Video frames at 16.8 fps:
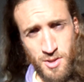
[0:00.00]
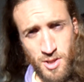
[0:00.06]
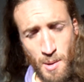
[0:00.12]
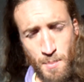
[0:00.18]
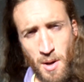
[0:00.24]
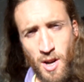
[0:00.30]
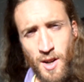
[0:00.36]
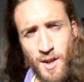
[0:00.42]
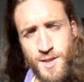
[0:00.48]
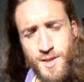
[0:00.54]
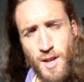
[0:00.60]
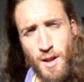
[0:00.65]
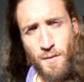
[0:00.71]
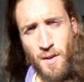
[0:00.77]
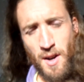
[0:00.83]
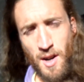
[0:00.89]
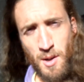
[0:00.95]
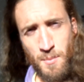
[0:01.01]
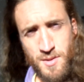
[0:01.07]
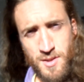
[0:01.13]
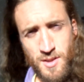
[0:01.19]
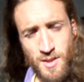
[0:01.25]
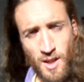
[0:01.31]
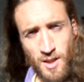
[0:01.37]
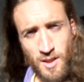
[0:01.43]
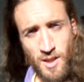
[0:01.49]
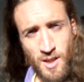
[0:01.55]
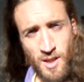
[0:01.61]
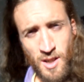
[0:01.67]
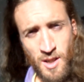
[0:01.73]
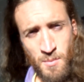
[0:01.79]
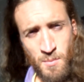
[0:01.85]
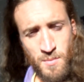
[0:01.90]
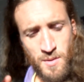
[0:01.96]
shop,
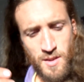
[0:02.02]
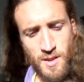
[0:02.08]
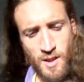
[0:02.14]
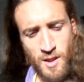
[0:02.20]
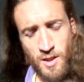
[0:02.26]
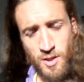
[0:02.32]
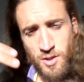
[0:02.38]
higherselfherbs.com.